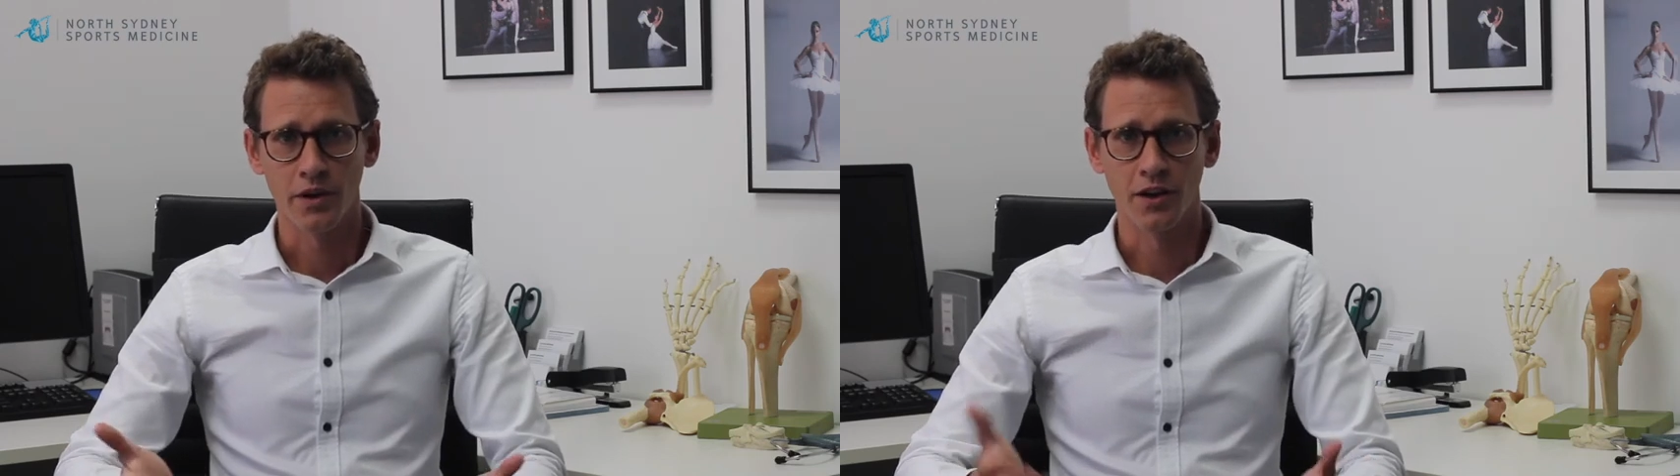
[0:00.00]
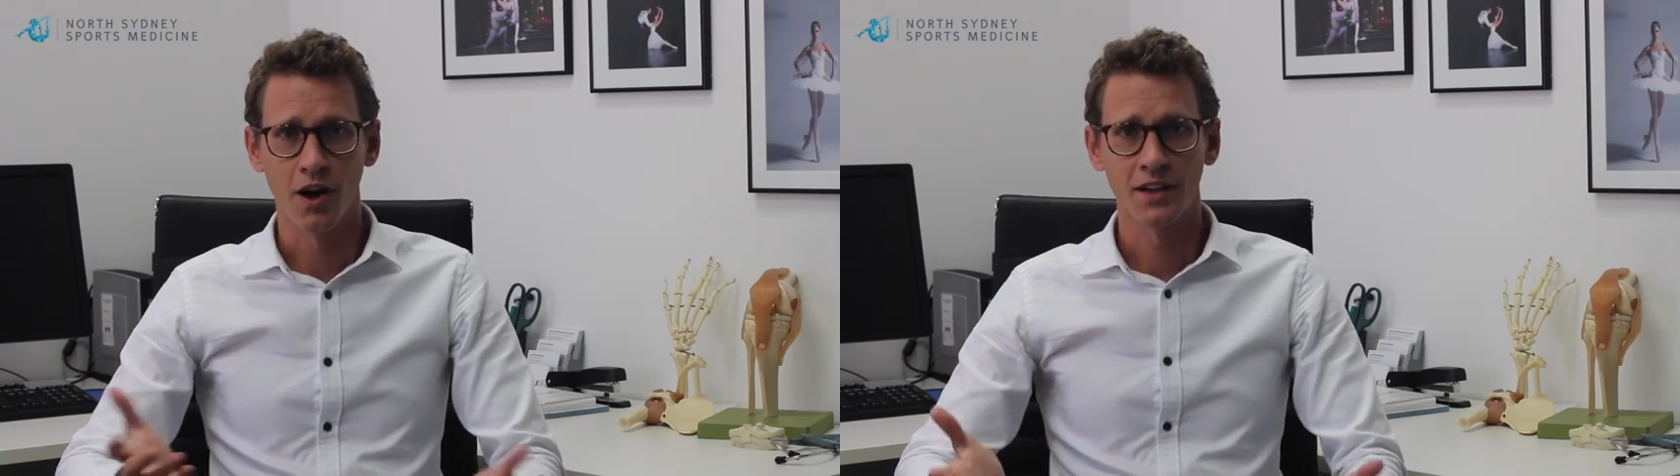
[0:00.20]

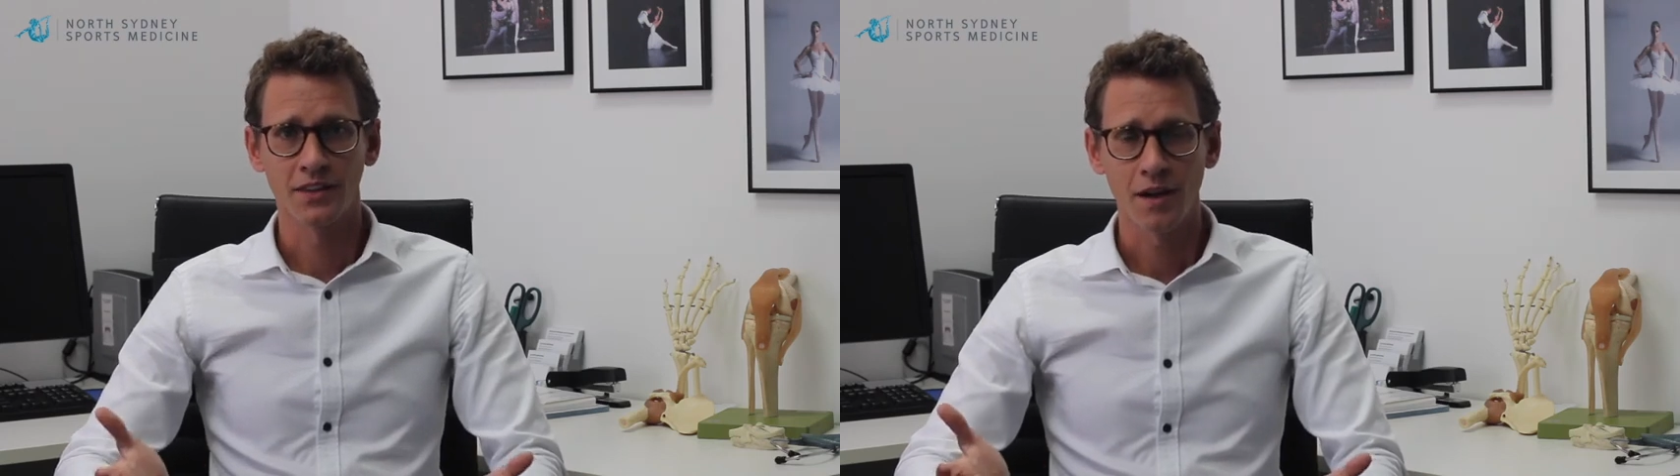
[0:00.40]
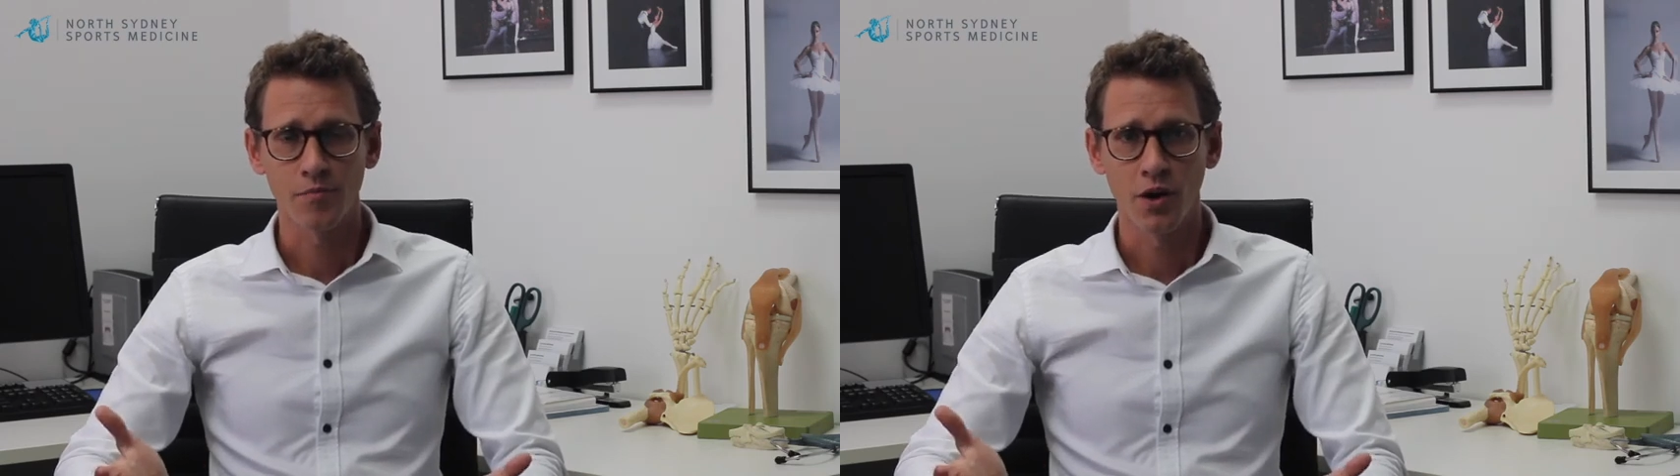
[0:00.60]
guide
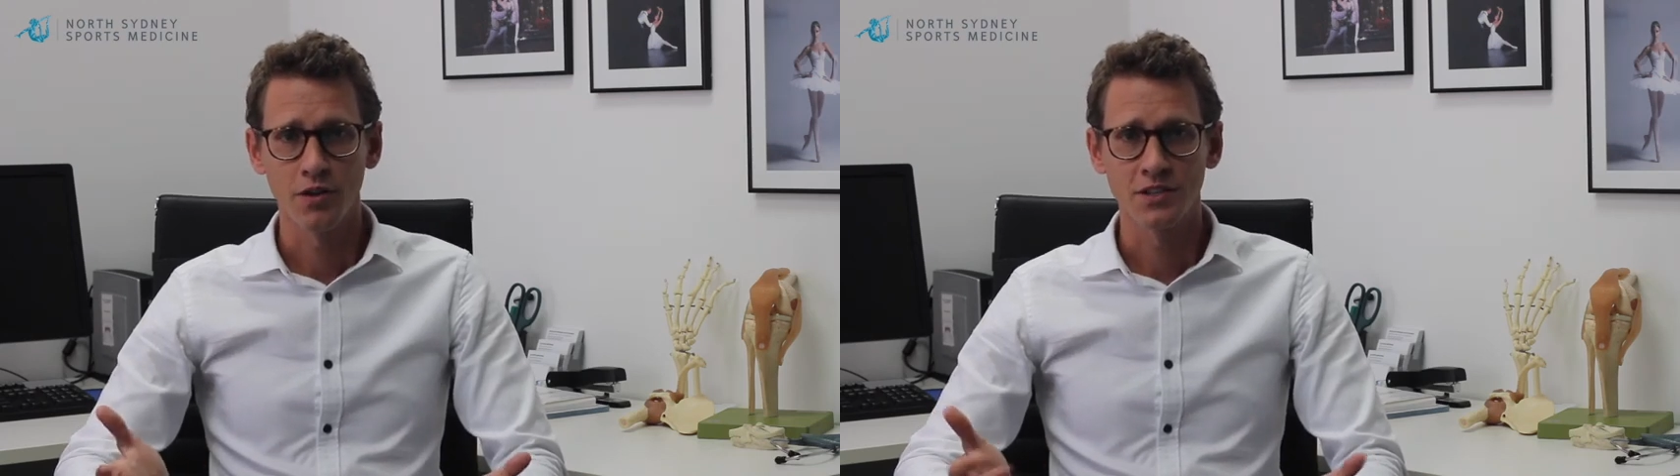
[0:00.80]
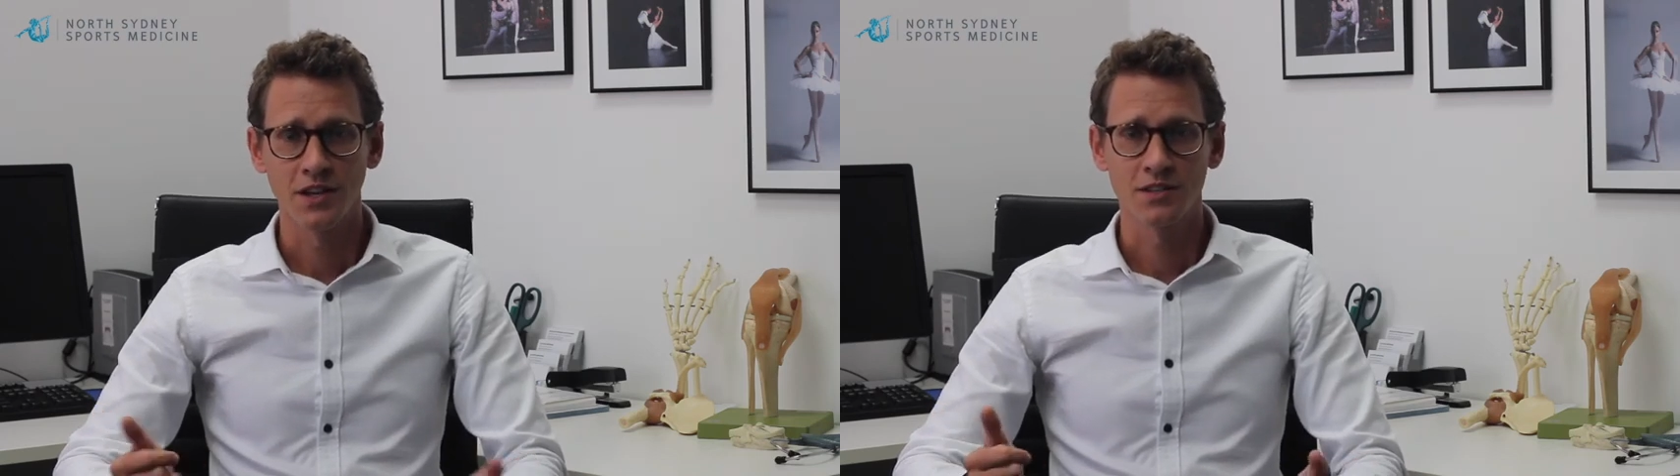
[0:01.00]
that
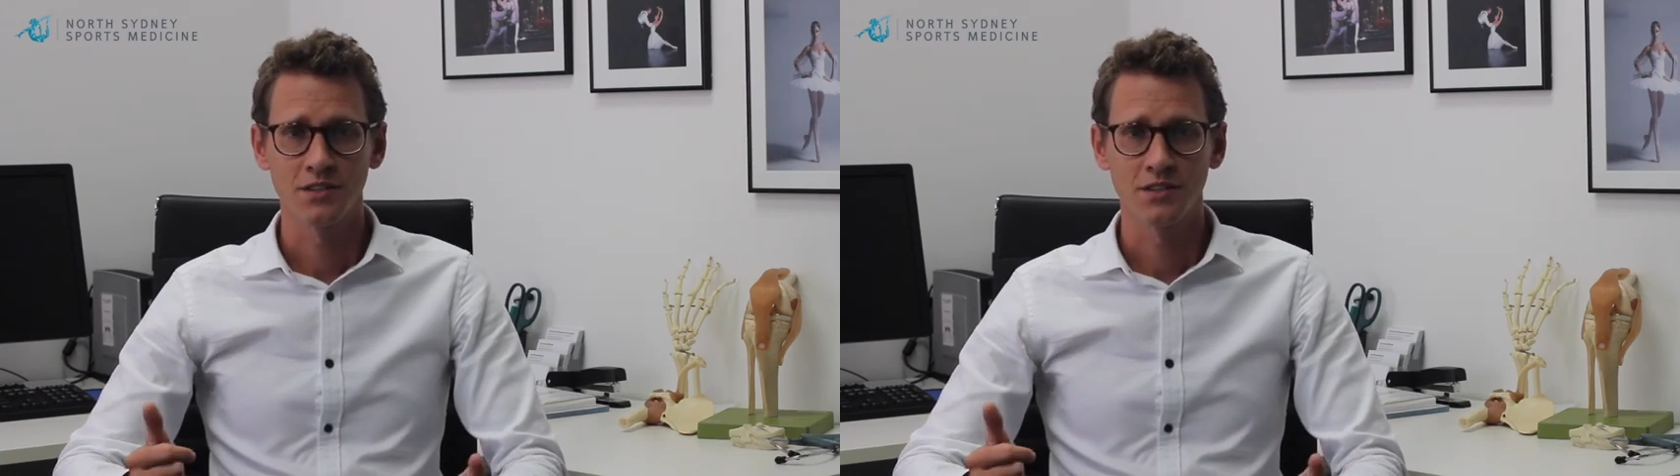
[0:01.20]
process,